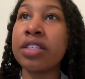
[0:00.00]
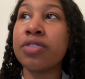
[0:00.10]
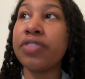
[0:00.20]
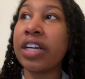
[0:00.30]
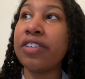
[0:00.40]
It's
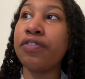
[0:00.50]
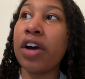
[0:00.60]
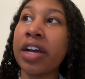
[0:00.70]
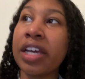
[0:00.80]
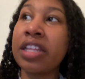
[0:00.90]
very
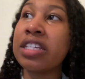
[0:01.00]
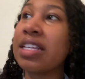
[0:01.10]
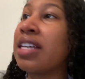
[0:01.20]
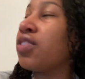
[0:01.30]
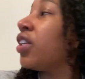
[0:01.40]
foggy these
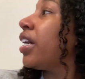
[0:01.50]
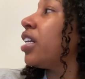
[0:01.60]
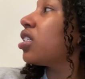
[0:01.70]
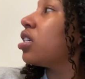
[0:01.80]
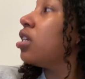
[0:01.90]
last few
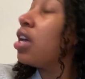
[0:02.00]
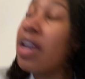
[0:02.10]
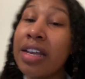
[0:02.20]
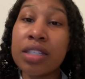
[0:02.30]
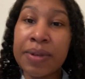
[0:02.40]
days
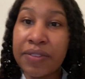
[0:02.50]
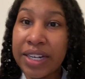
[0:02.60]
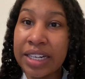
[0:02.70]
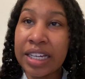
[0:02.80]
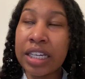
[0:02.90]
and it's been
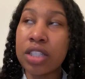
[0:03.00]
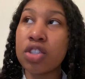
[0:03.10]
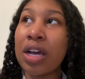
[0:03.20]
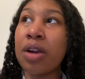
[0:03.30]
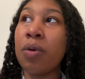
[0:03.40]
raining,
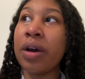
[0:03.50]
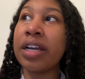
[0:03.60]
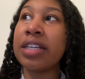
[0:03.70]
so I don't want to